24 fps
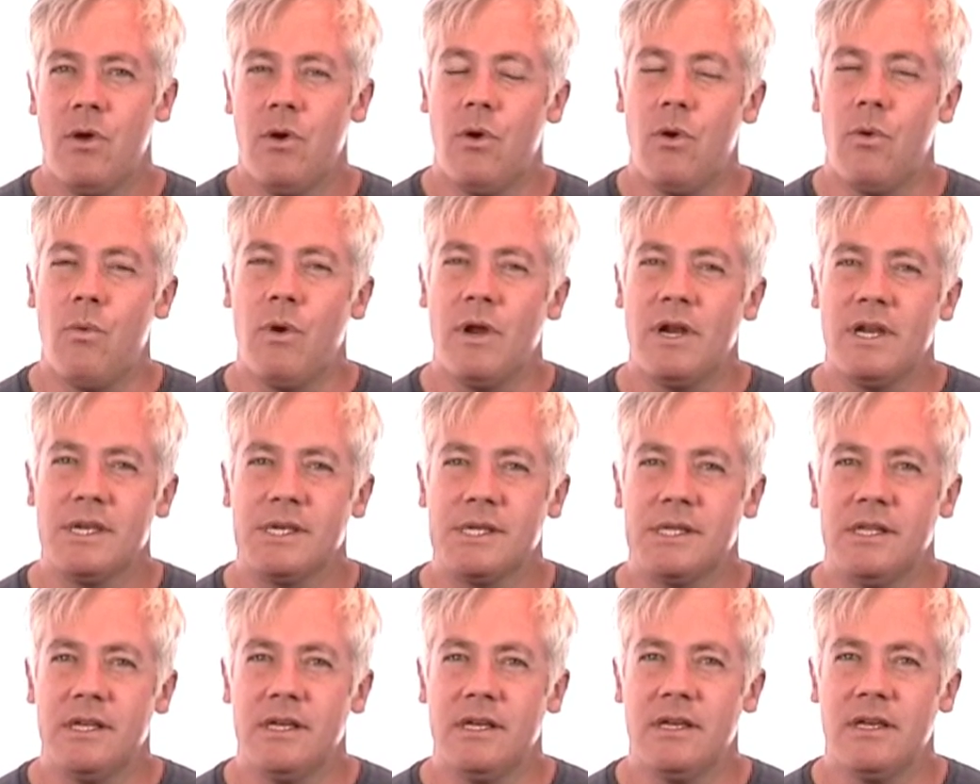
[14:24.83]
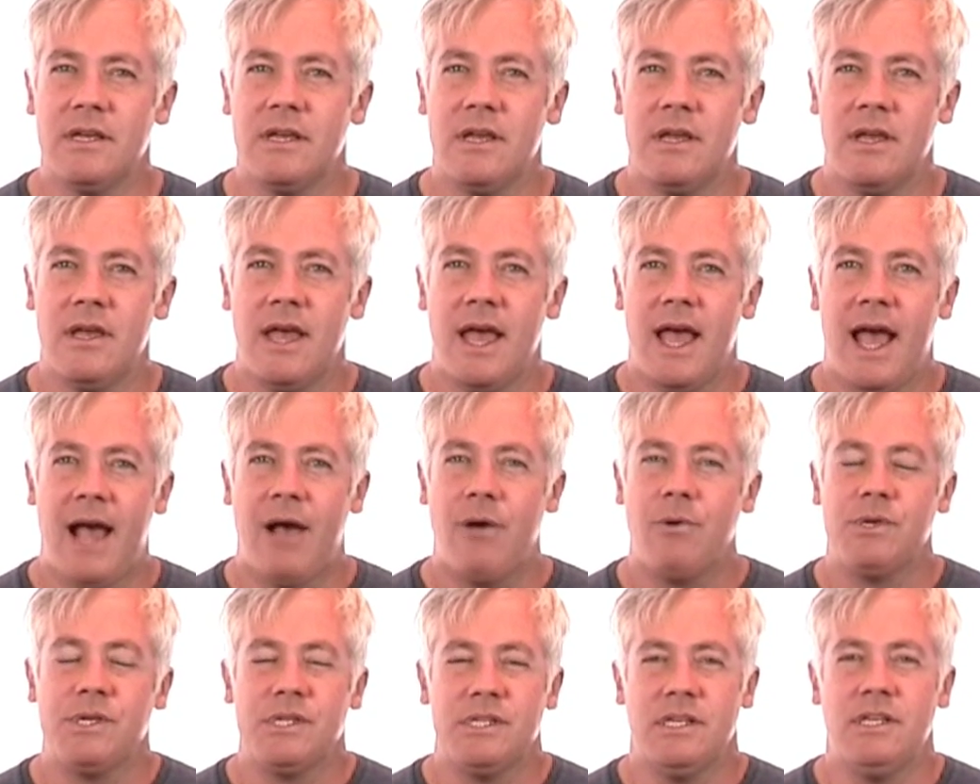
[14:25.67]
or
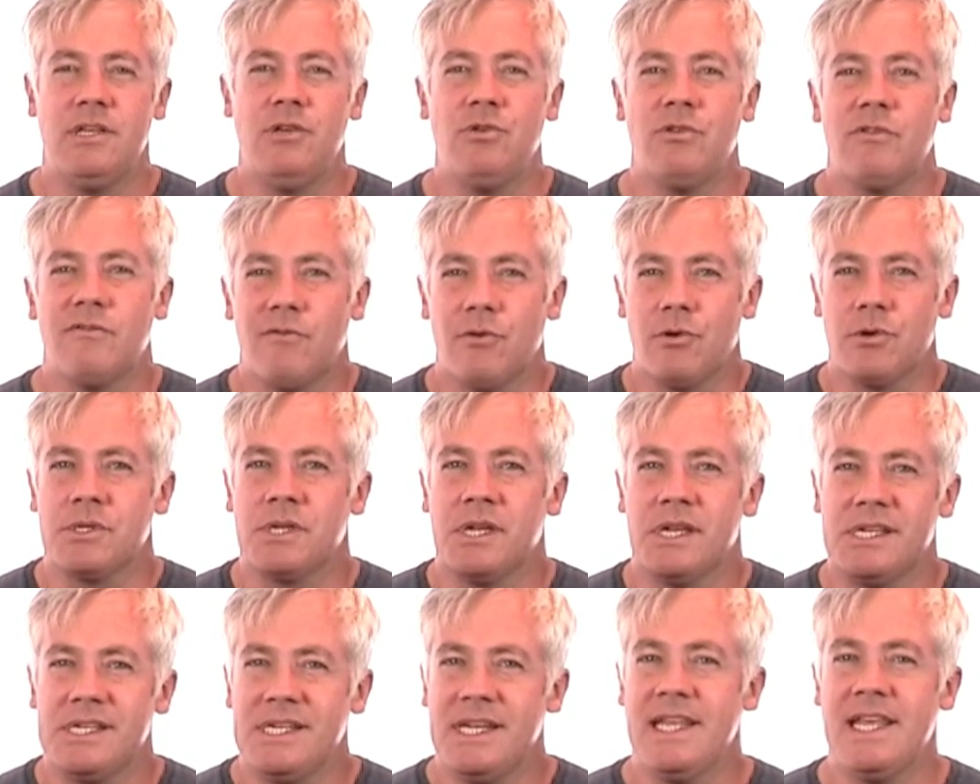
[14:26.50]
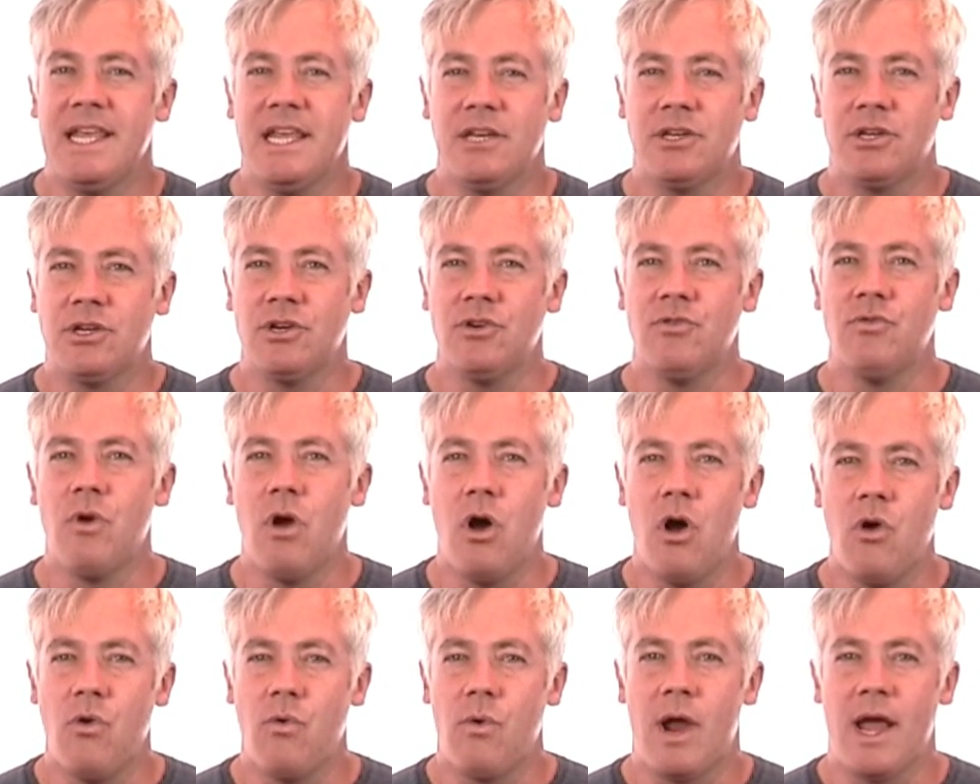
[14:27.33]
how is the universe seeking to
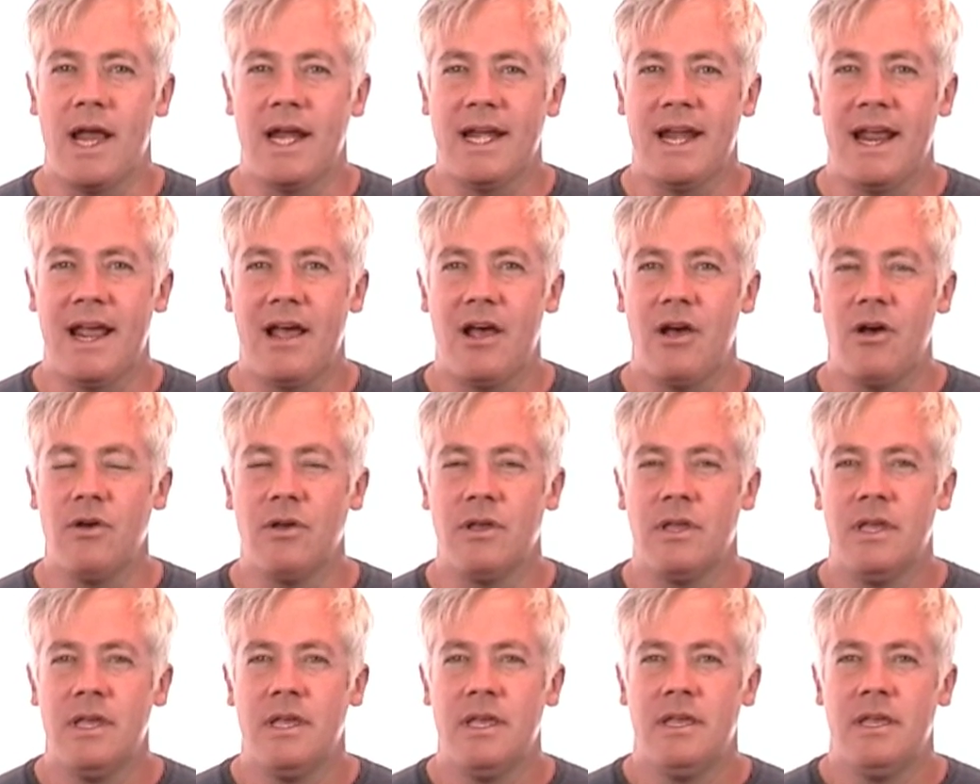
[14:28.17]
grow right now?